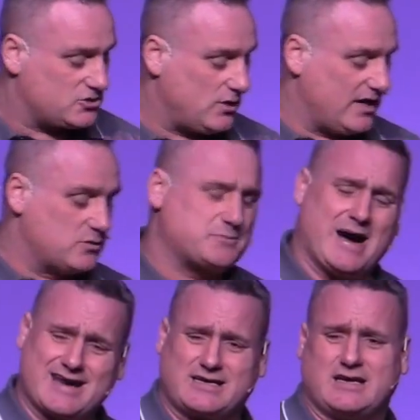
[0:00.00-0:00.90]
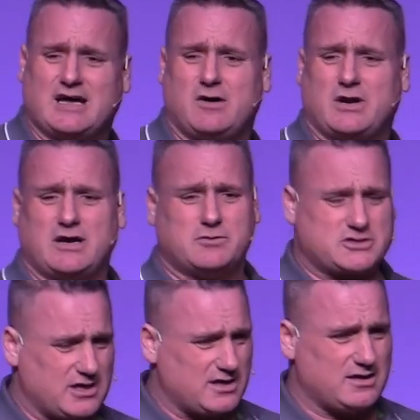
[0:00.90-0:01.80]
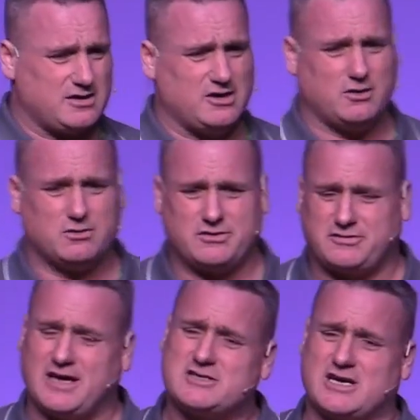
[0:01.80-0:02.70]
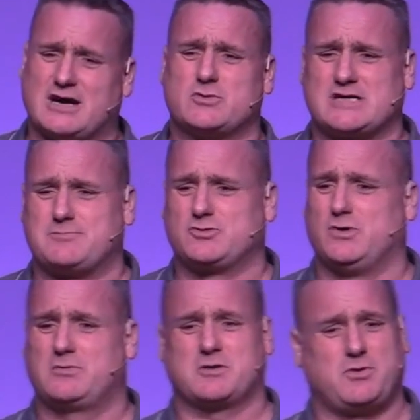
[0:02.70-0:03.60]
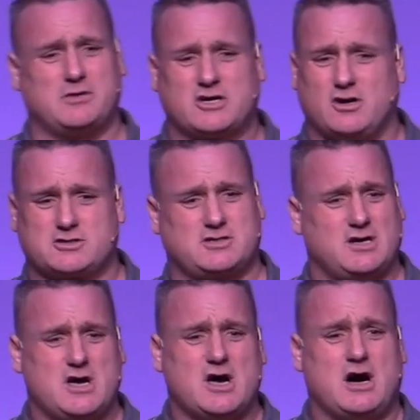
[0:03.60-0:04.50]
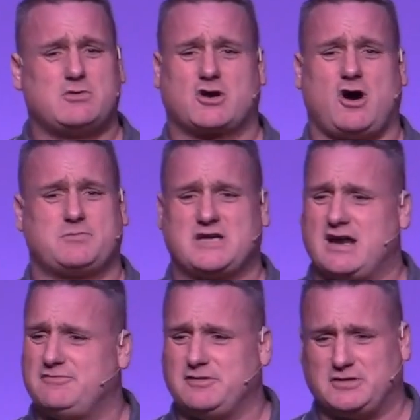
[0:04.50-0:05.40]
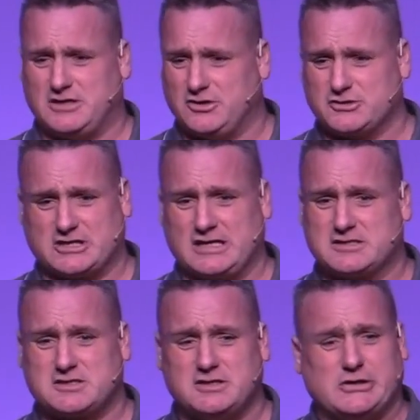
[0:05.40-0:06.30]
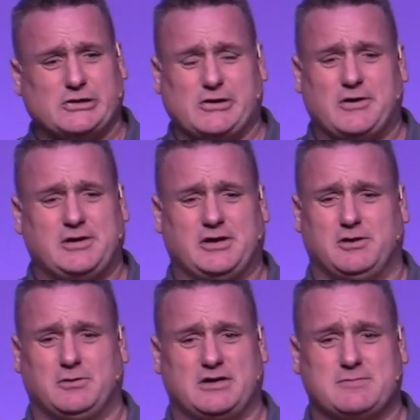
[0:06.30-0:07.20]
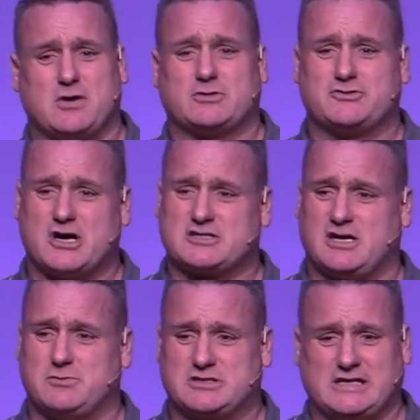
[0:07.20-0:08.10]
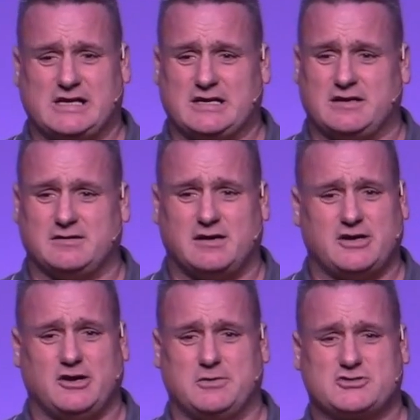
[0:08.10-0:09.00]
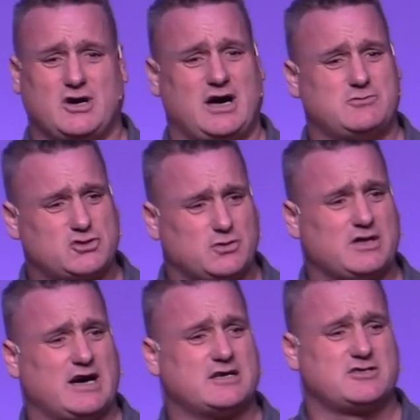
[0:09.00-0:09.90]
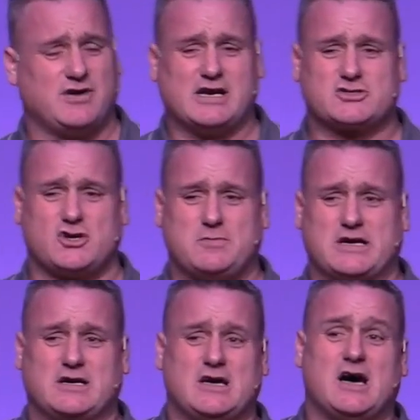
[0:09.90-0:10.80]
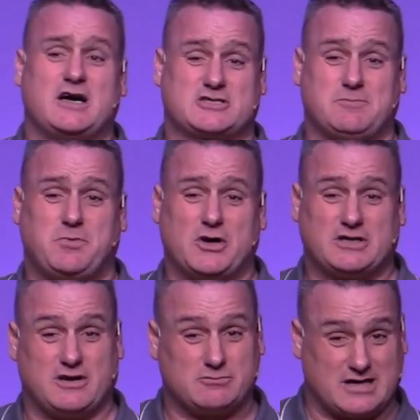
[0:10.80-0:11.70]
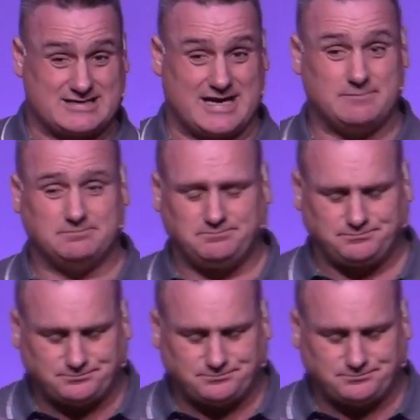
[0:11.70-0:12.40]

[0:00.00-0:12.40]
So I was panicking now, and I was, you know, the things that I was up to would probably cost, I would have cost 10 or 15 years at least. You know, the amount of drugs I was dealing, and you know, so I'm sure they had surveillance on me at some point around that time.